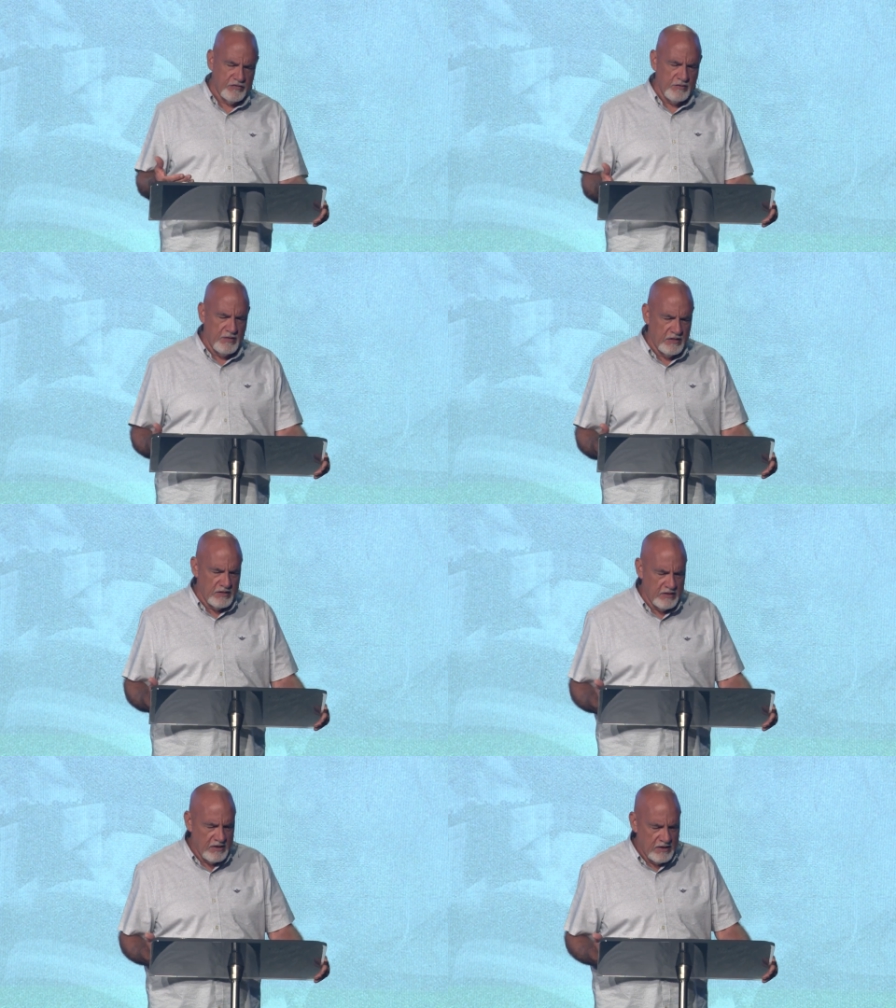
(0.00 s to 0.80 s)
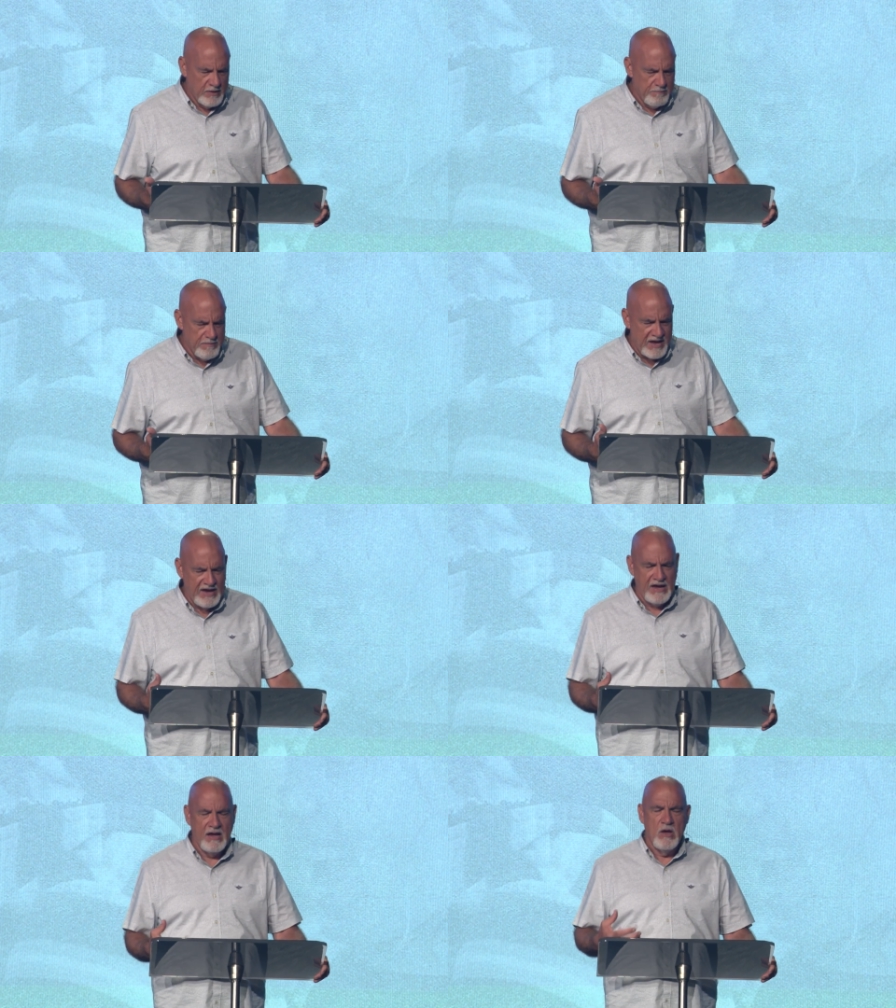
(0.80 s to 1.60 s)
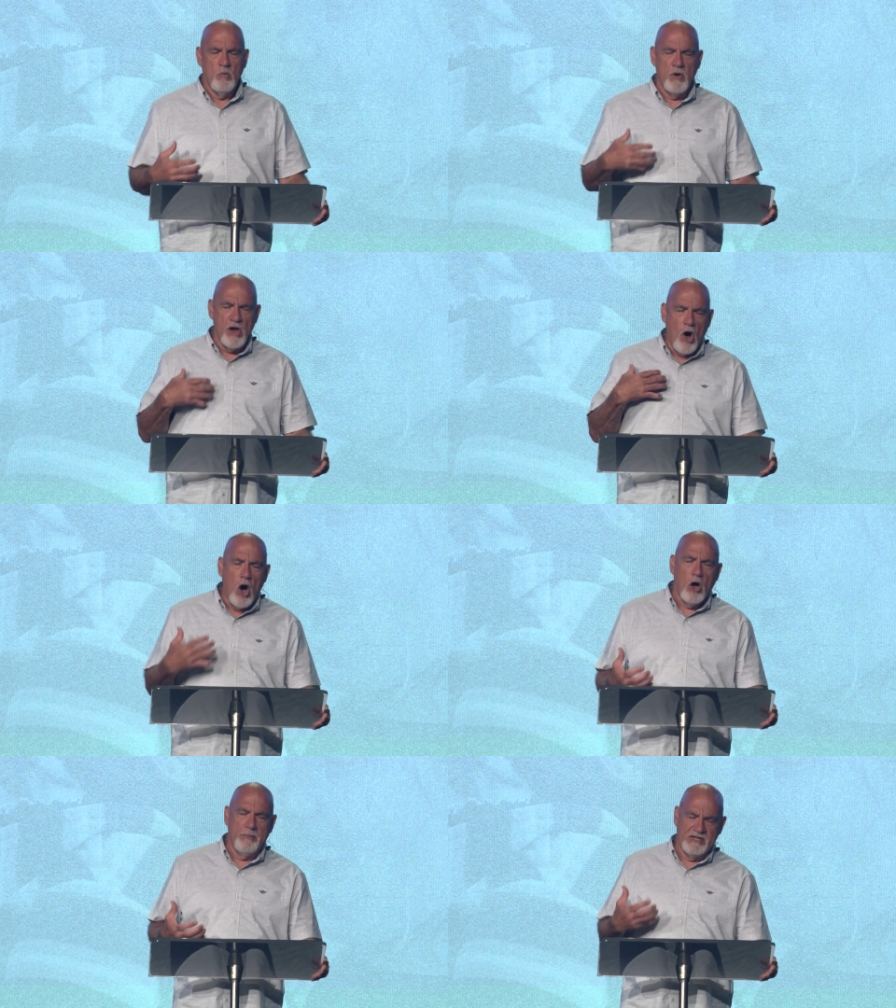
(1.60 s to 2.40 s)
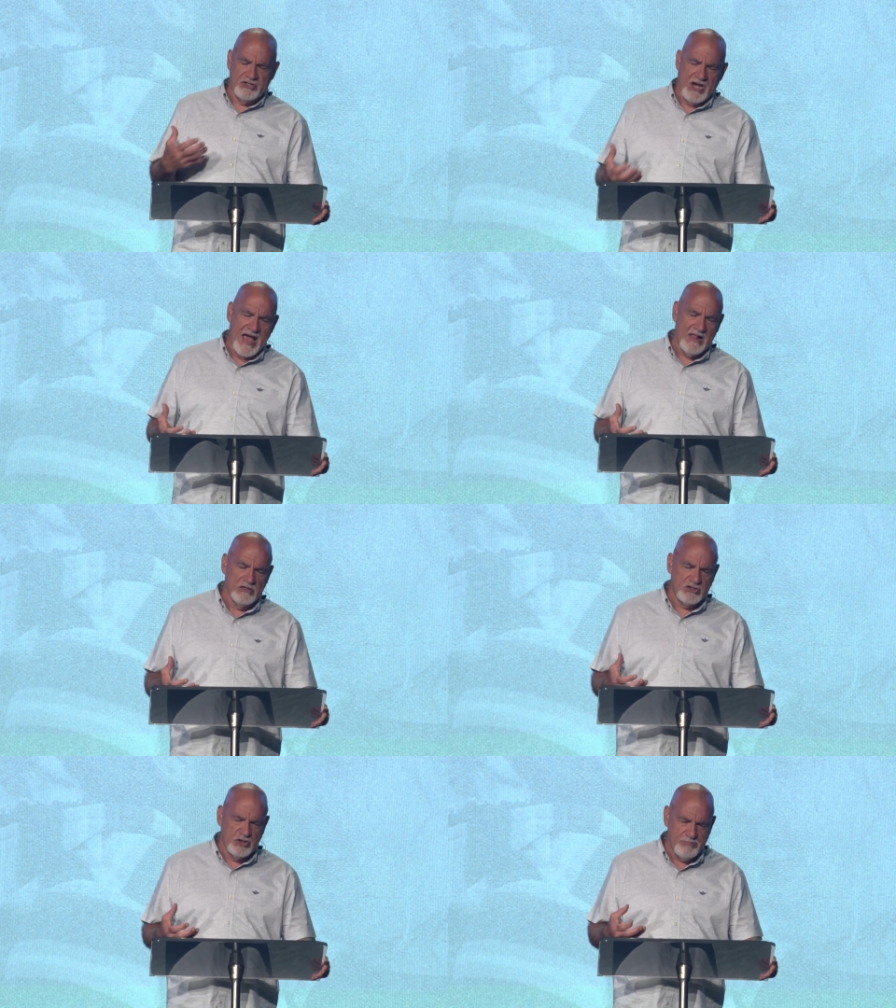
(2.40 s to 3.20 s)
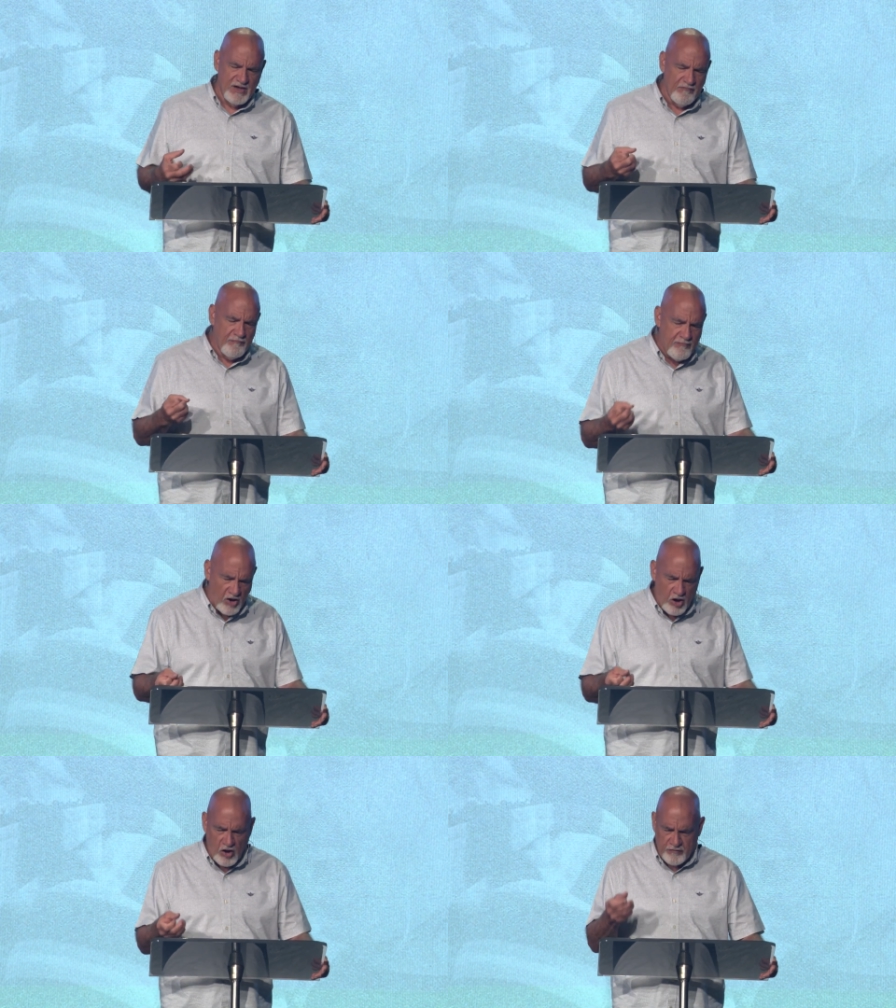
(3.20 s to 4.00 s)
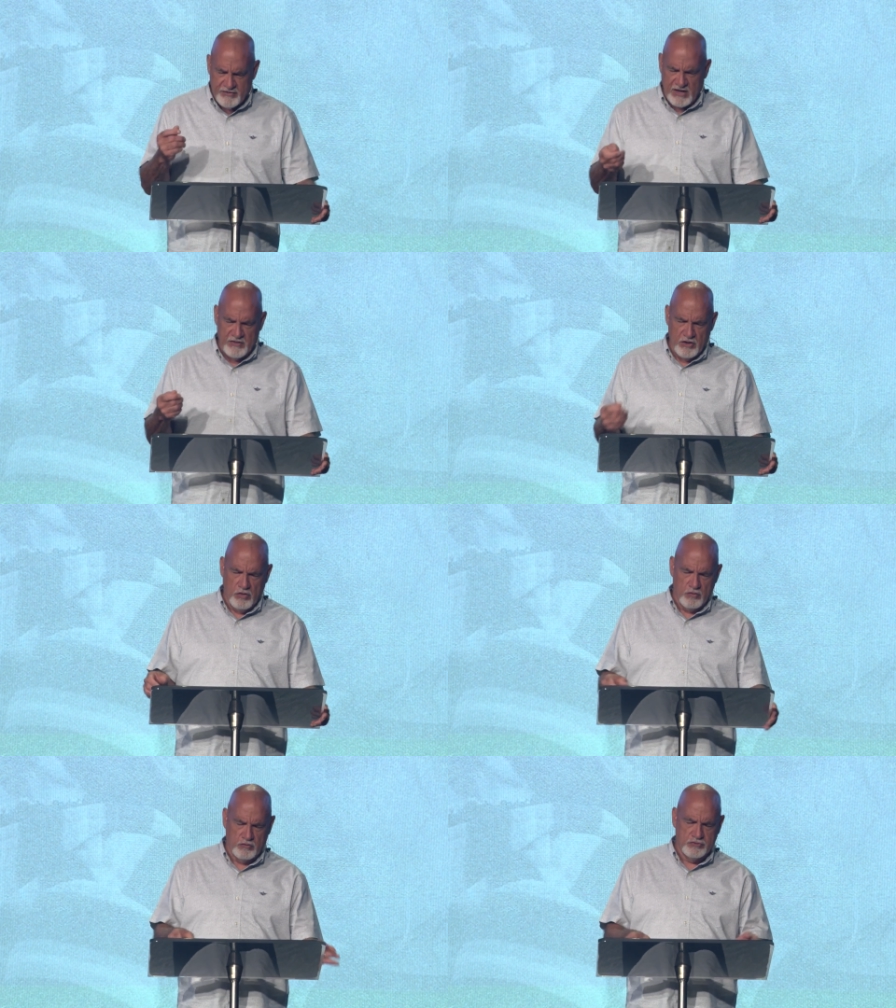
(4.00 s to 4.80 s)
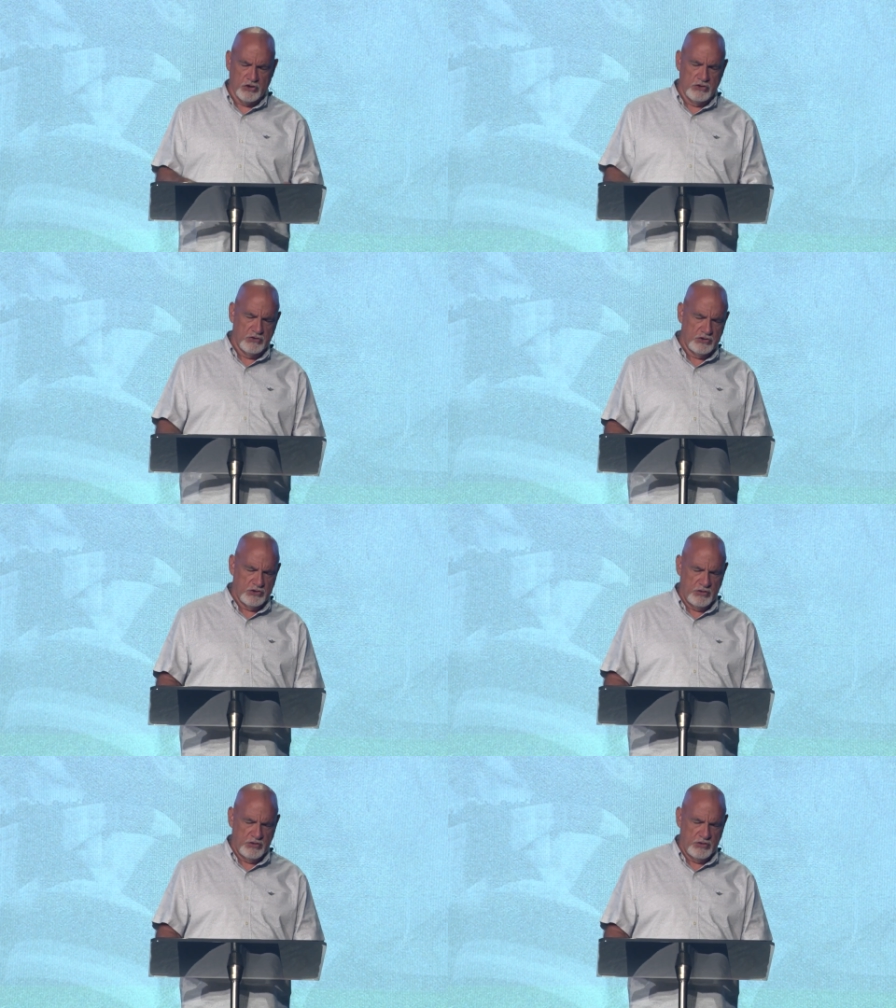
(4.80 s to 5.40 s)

May we all be challenged to be involved in the local church.